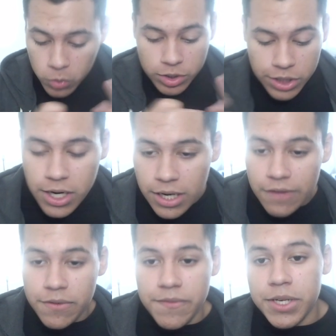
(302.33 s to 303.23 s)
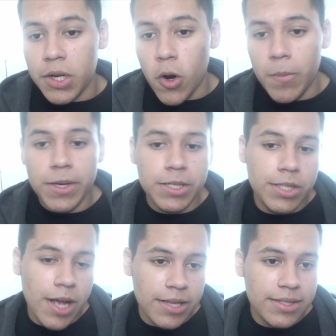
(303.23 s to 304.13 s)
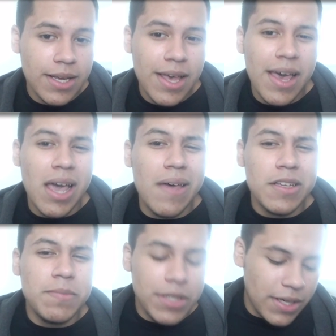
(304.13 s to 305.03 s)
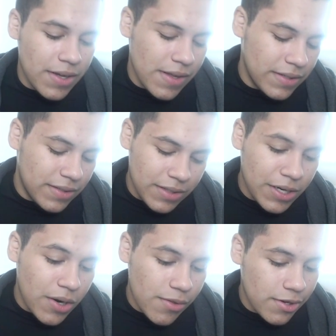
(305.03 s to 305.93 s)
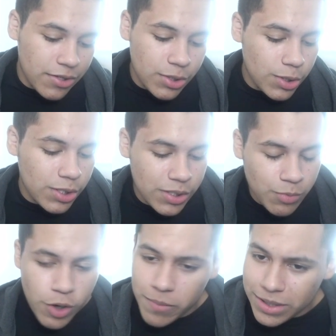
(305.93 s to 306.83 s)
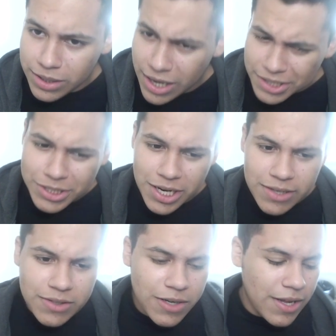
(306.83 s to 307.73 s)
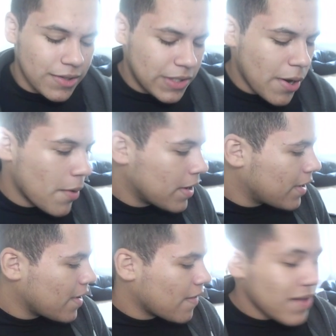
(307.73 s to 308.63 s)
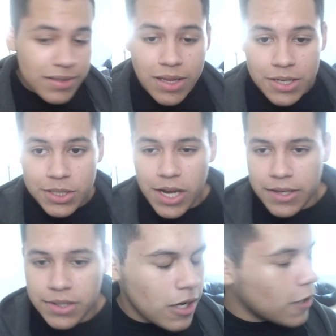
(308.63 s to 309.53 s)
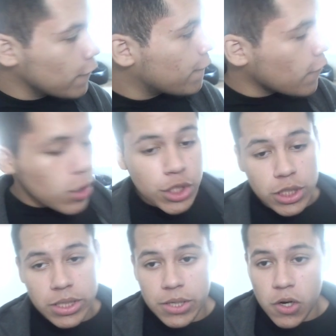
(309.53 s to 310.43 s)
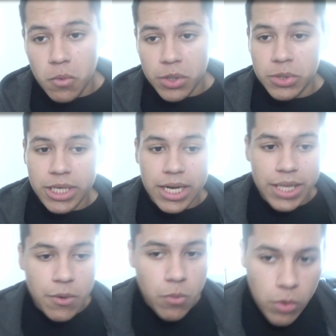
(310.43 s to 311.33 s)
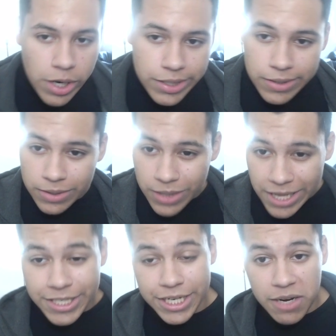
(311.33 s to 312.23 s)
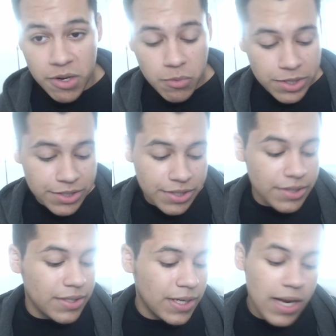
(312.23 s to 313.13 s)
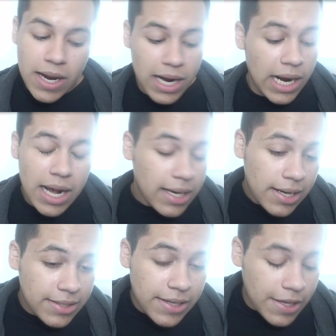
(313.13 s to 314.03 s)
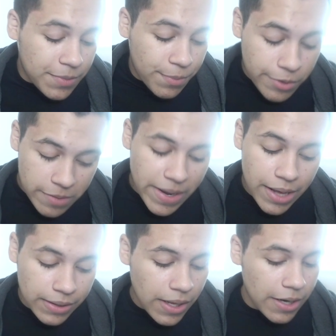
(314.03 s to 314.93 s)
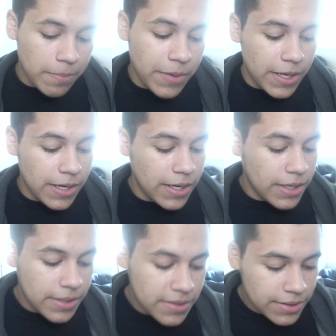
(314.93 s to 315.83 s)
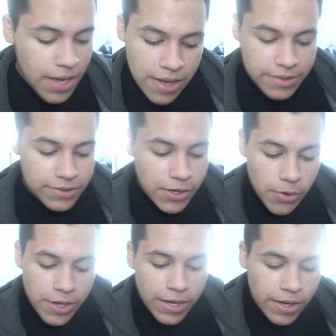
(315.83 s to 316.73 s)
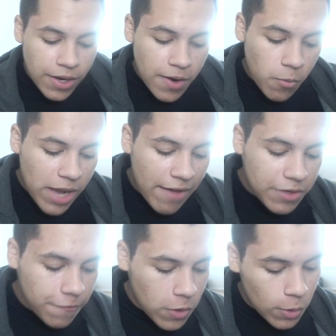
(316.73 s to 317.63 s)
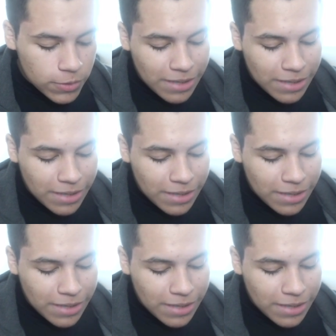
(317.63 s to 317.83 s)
chunk of the video opening chest, and that's because, you know, there's just, we opened nine chests today, so that's a lot of chests. Unfortunately, though, we only got like one legendary, which is, I gotta say, that's pretty bad luck. But uh, yeah, so we have enough gold to